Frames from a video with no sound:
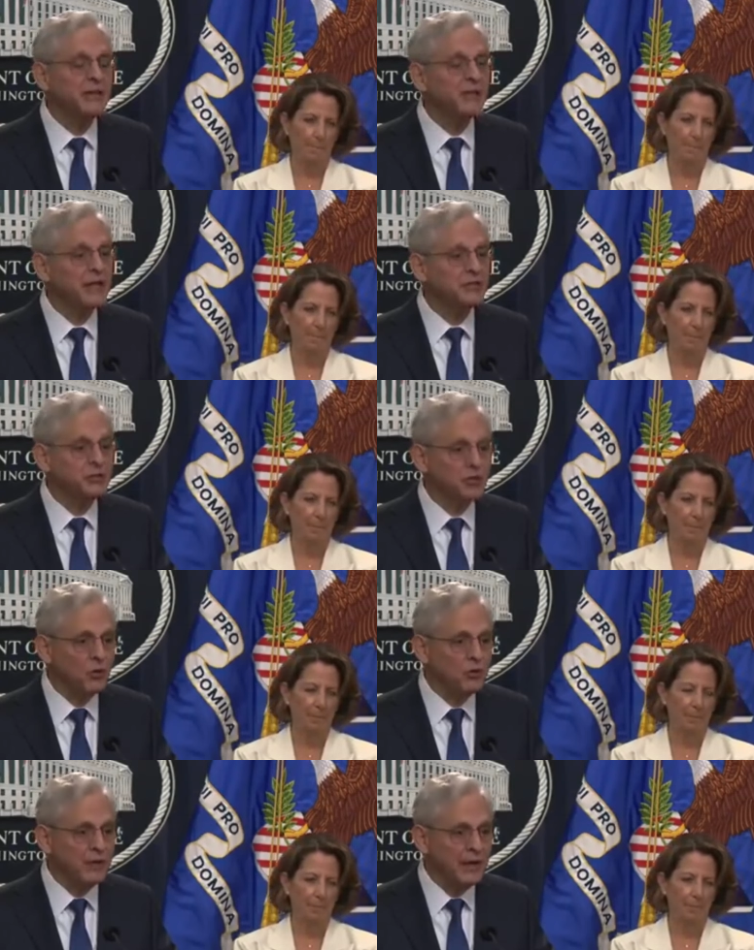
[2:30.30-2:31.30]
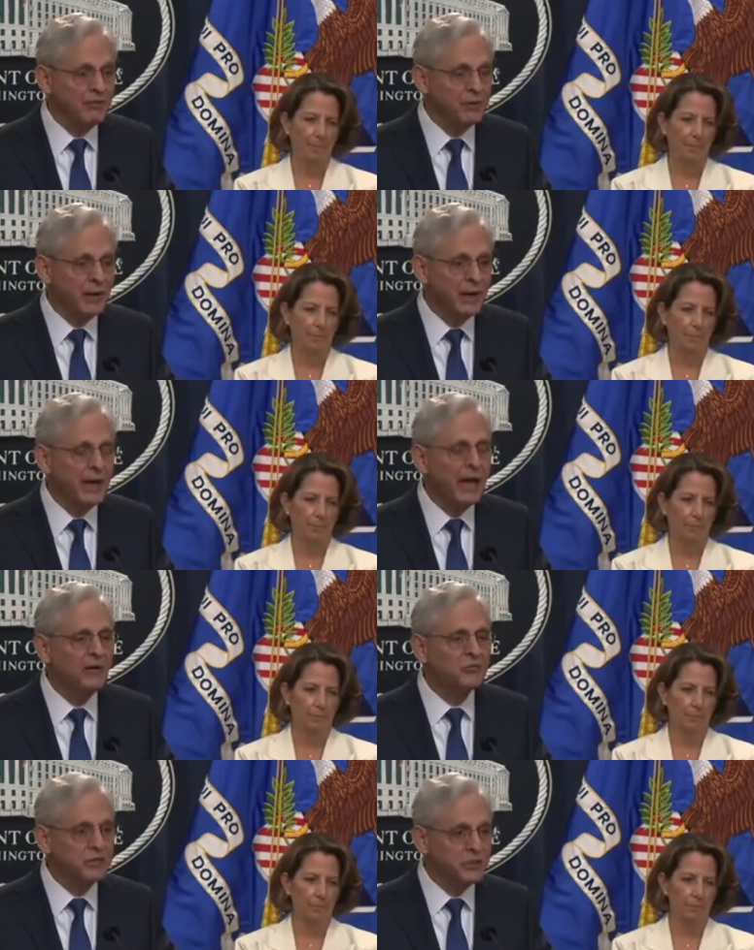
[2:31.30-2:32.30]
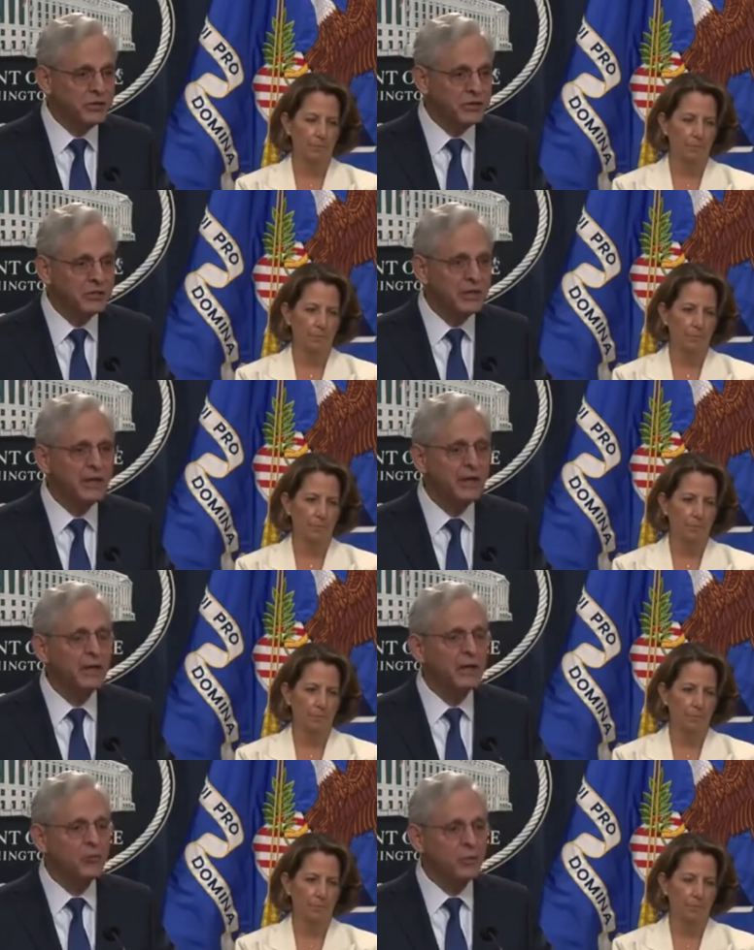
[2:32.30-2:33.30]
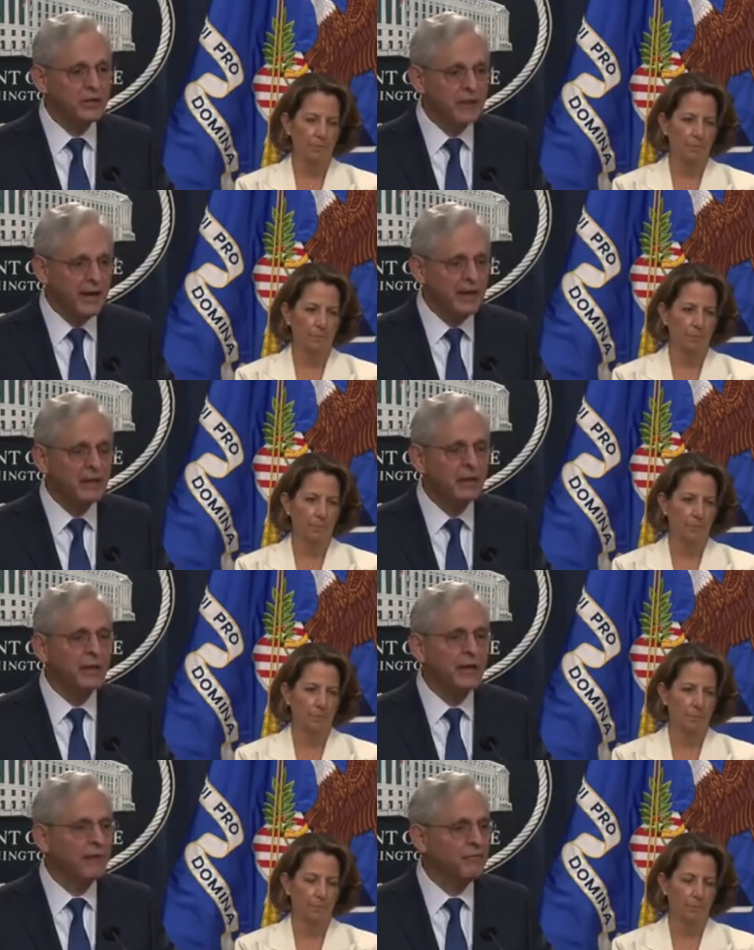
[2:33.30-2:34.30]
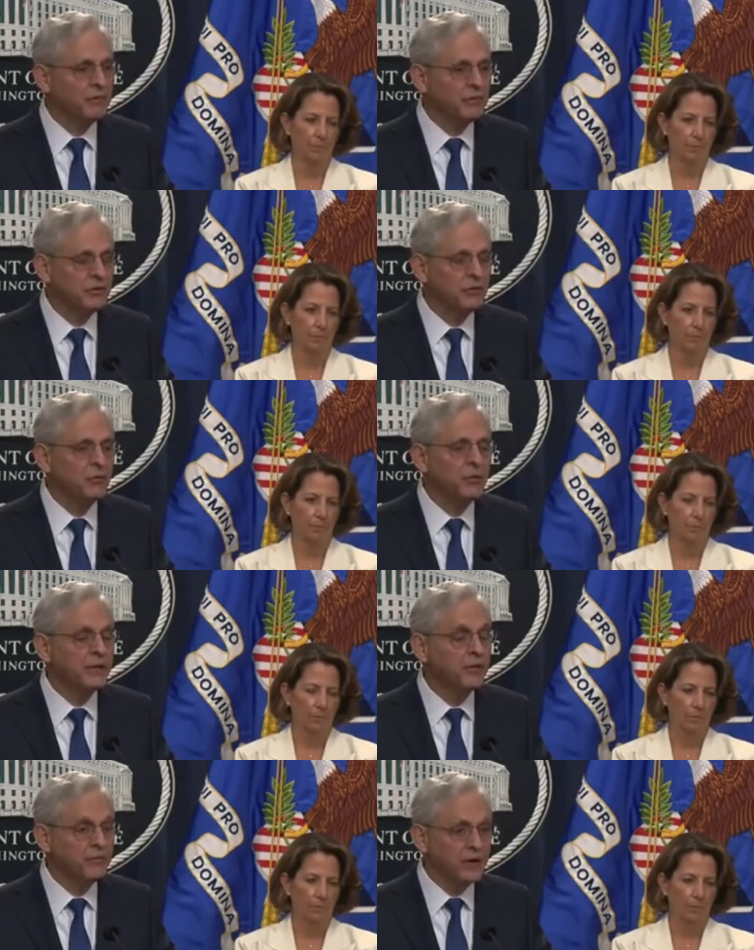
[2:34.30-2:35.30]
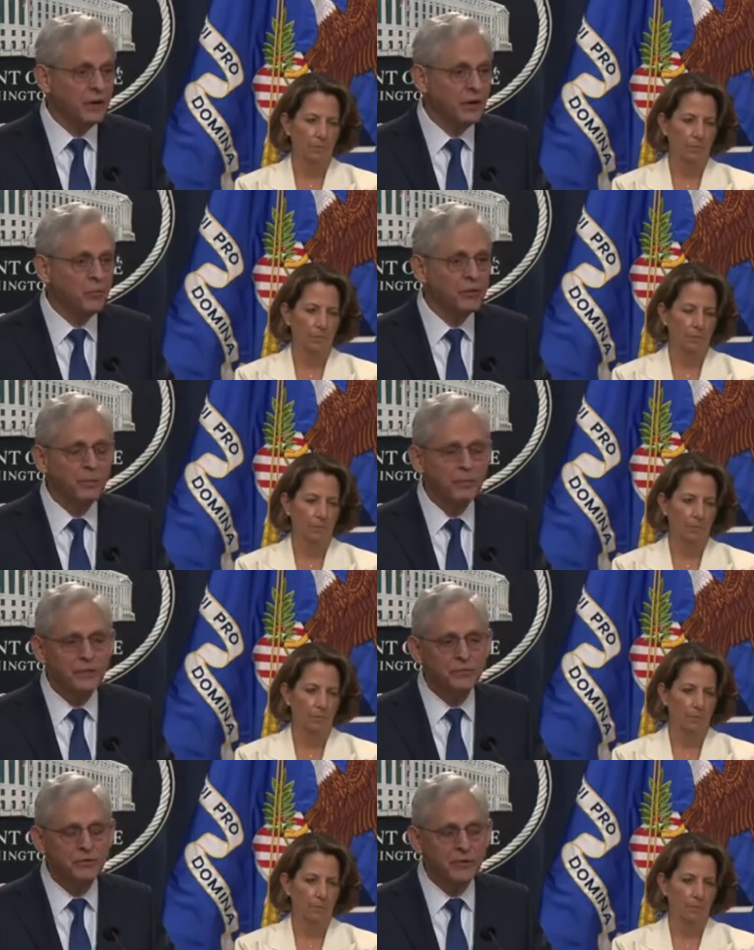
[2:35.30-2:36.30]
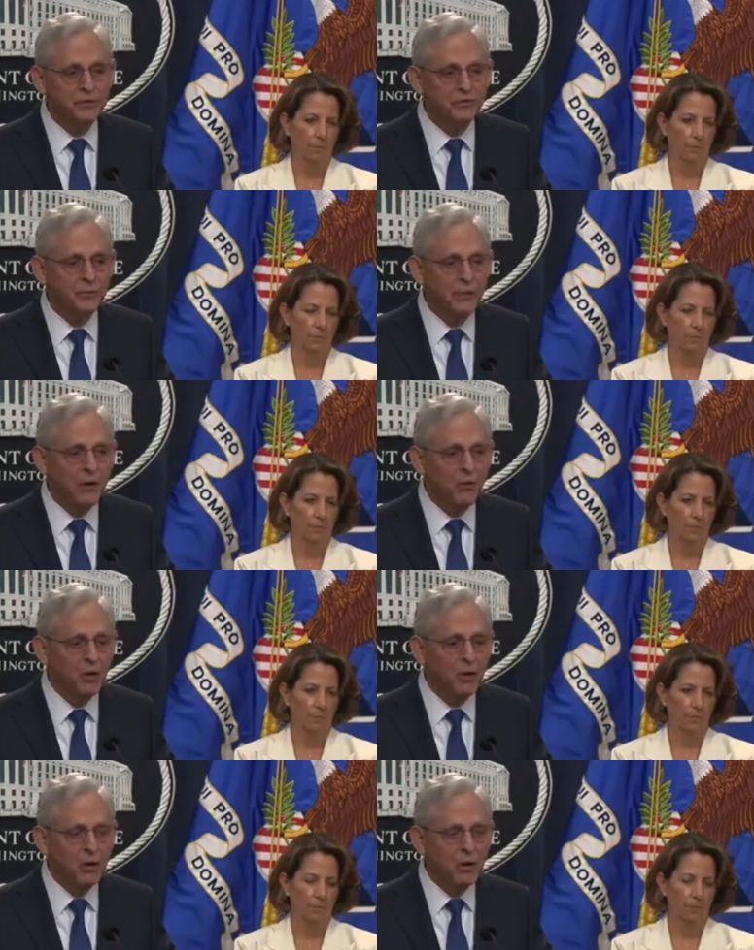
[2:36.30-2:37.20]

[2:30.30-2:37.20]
Speaker 1: I think that's shown to everybody how seriously we take an effort to interfere with the peaceful transfer of power.